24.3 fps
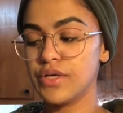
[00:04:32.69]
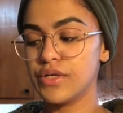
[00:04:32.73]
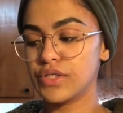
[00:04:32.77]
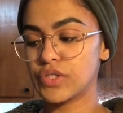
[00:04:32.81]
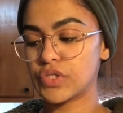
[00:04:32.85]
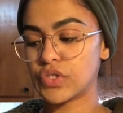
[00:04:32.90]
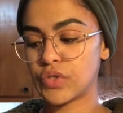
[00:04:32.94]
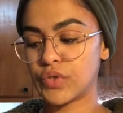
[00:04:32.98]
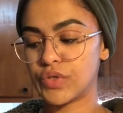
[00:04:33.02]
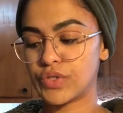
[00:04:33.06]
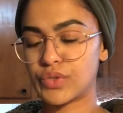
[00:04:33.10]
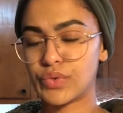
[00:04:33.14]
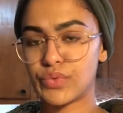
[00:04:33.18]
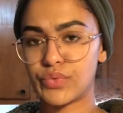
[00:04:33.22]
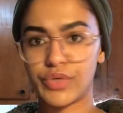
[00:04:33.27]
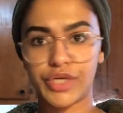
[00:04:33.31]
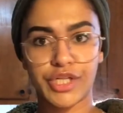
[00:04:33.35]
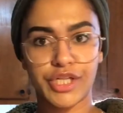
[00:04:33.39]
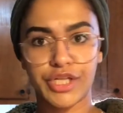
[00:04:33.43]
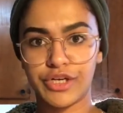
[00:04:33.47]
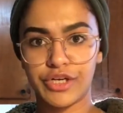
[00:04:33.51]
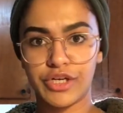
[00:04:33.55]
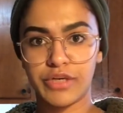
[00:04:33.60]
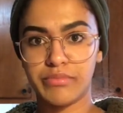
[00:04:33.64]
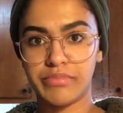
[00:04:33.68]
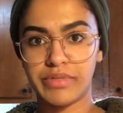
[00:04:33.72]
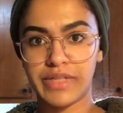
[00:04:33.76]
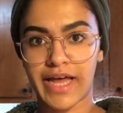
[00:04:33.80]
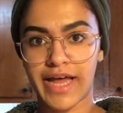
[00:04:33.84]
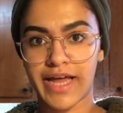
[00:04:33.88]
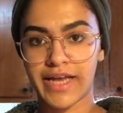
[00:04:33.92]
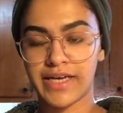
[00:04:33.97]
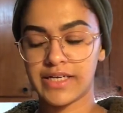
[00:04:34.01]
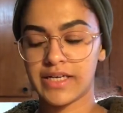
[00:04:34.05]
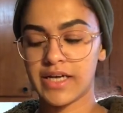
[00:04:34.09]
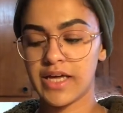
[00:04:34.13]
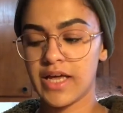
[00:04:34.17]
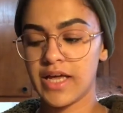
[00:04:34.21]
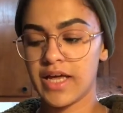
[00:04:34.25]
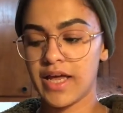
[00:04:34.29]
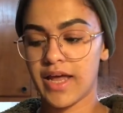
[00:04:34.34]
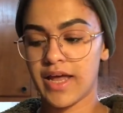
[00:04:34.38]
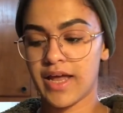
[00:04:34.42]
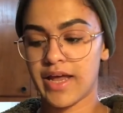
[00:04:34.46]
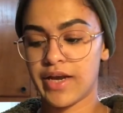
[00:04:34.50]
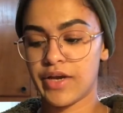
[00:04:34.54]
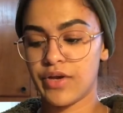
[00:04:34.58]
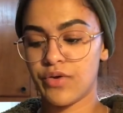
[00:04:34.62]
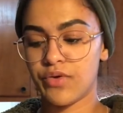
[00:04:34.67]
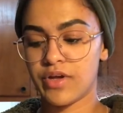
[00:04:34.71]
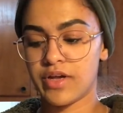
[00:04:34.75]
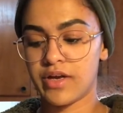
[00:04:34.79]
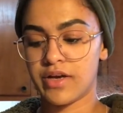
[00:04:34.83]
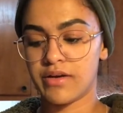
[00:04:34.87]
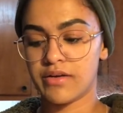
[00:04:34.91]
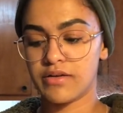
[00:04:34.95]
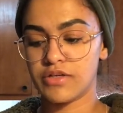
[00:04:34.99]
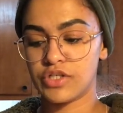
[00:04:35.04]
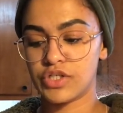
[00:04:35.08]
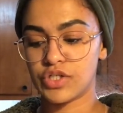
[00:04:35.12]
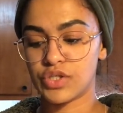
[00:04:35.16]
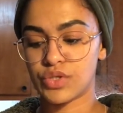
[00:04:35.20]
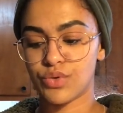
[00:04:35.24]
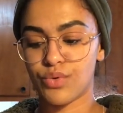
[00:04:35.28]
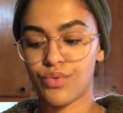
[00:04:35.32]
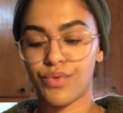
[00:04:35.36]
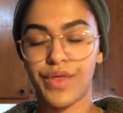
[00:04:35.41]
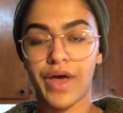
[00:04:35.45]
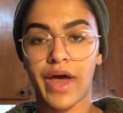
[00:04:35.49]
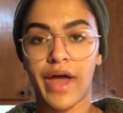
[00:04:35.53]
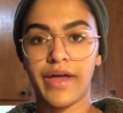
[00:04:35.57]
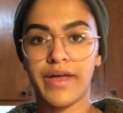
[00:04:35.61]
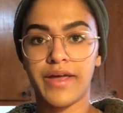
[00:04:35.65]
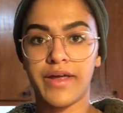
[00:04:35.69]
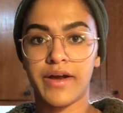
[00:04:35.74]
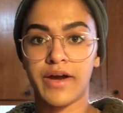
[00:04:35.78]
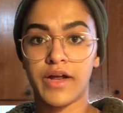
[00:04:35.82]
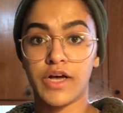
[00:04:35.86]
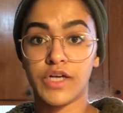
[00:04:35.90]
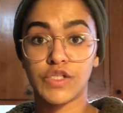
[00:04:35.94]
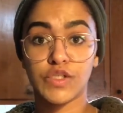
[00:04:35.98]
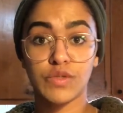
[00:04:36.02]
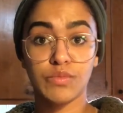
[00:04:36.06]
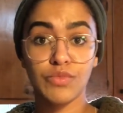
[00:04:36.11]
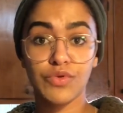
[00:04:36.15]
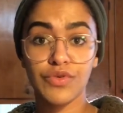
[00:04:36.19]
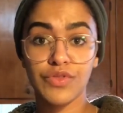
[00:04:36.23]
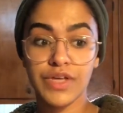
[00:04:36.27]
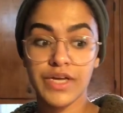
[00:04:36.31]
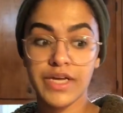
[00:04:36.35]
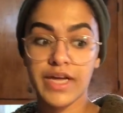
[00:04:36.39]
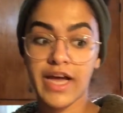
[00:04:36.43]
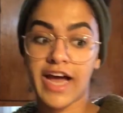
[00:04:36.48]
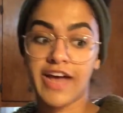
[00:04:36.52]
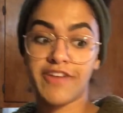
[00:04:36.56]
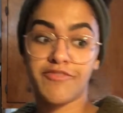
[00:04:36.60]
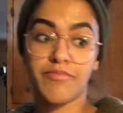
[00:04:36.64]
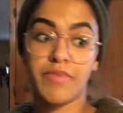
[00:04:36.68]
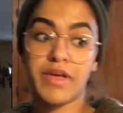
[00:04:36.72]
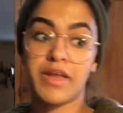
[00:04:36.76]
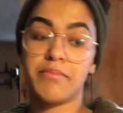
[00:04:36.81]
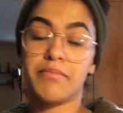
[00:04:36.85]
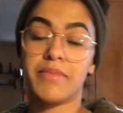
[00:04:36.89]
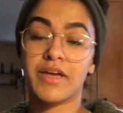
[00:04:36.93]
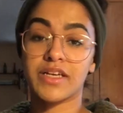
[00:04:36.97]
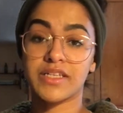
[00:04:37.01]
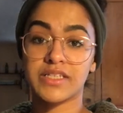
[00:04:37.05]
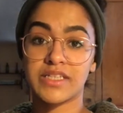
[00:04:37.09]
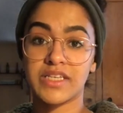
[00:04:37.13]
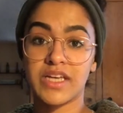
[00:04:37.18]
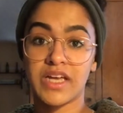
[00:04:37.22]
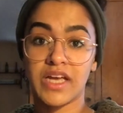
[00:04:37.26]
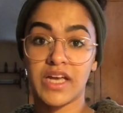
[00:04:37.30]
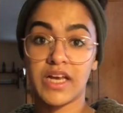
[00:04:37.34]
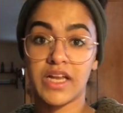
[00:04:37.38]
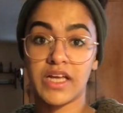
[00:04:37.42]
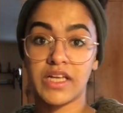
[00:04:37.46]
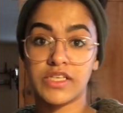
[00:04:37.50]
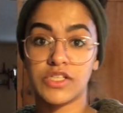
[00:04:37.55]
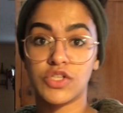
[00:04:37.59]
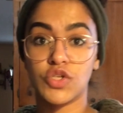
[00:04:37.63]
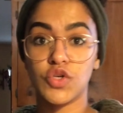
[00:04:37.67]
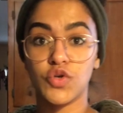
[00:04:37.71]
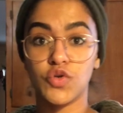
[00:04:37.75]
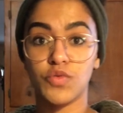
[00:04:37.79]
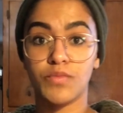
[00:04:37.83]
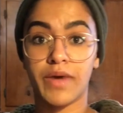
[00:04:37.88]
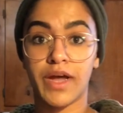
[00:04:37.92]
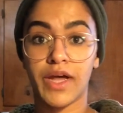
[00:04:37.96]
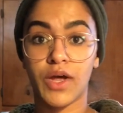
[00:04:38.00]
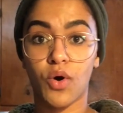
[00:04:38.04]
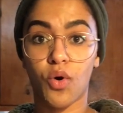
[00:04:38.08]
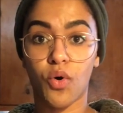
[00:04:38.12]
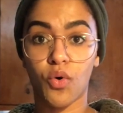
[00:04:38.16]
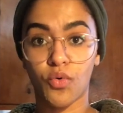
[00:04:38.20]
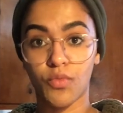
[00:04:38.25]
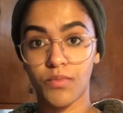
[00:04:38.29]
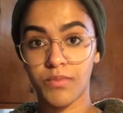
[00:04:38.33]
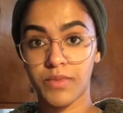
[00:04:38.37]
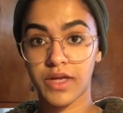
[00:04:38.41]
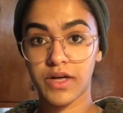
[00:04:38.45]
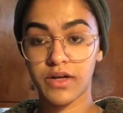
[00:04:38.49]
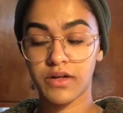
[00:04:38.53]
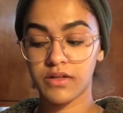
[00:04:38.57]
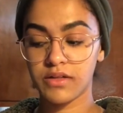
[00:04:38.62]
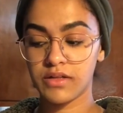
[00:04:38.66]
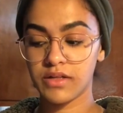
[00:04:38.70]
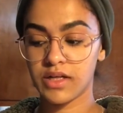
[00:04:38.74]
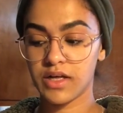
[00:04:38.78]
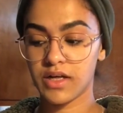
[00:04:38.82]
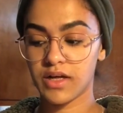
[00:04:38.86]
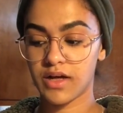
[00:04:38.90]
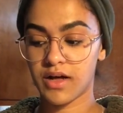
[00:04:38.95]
So it's a really good blend, and you can just throw that in a smoothie. I've been mixing it into my oatmeal.